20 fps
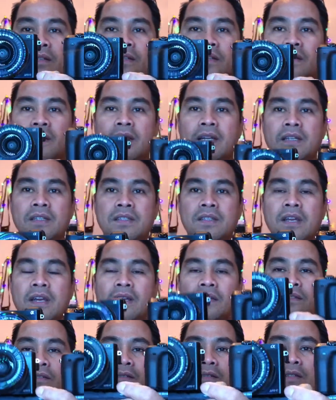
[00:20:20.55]
Like I
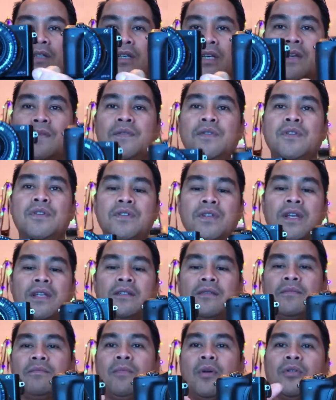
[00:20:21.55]
said, if you
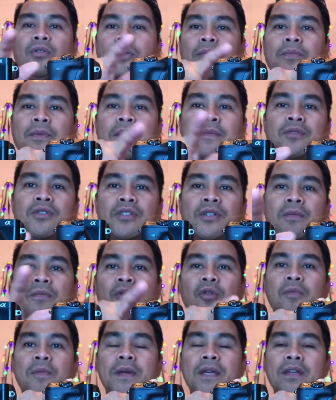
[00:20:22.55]
set both of them to the
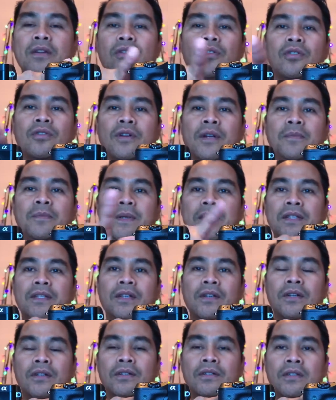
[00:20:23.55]
movie or a
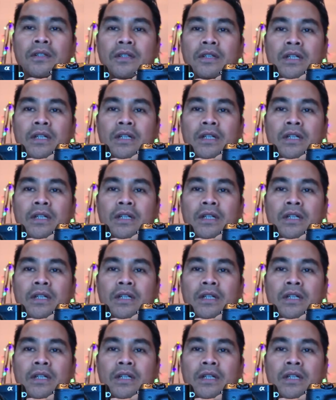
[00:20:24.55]
video